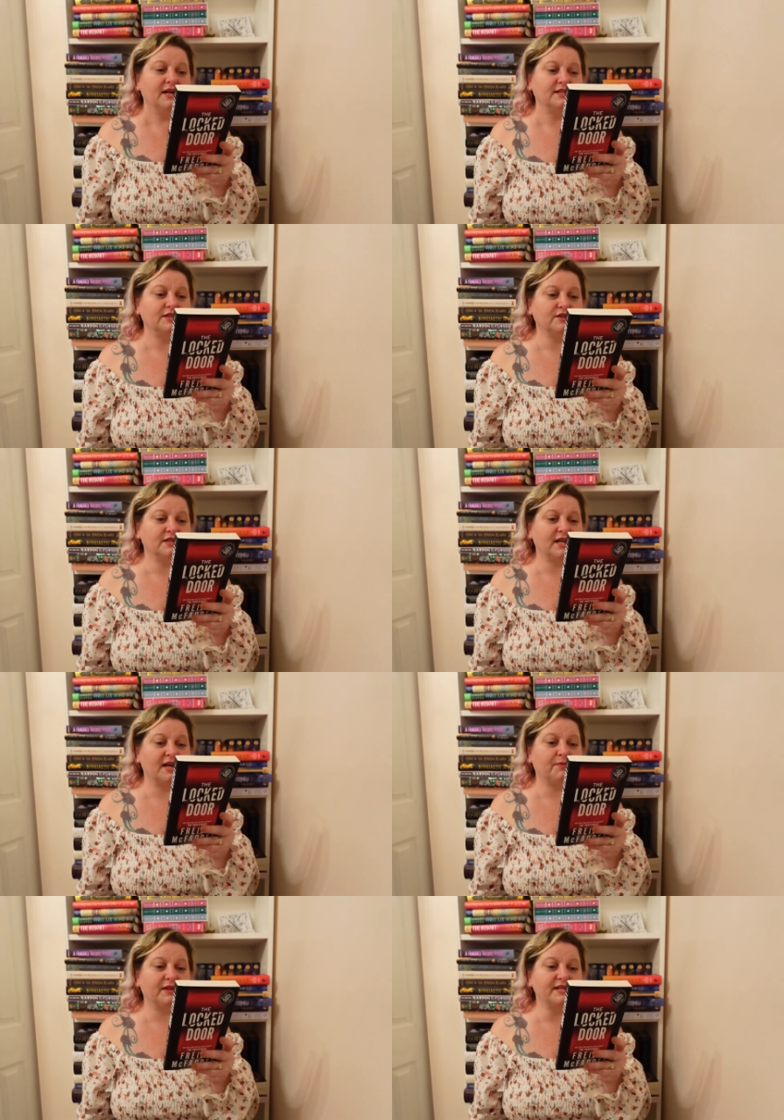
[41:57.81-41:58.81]
until the
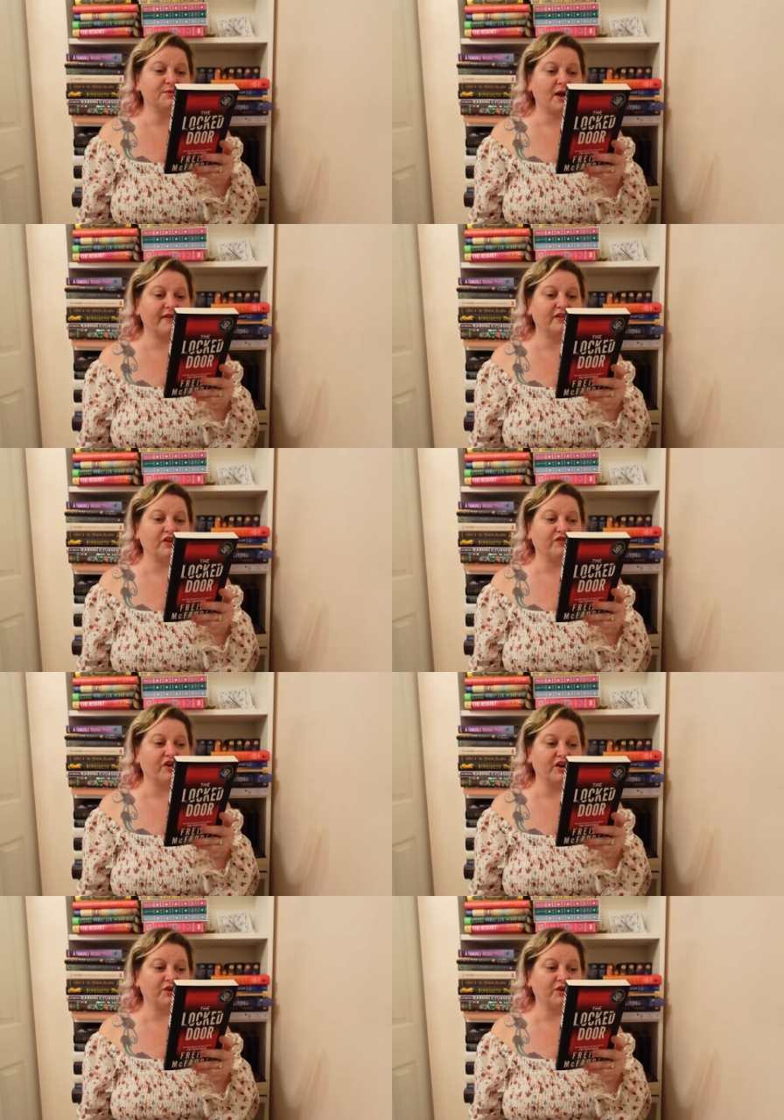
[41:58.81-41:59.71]
day police arrived at their front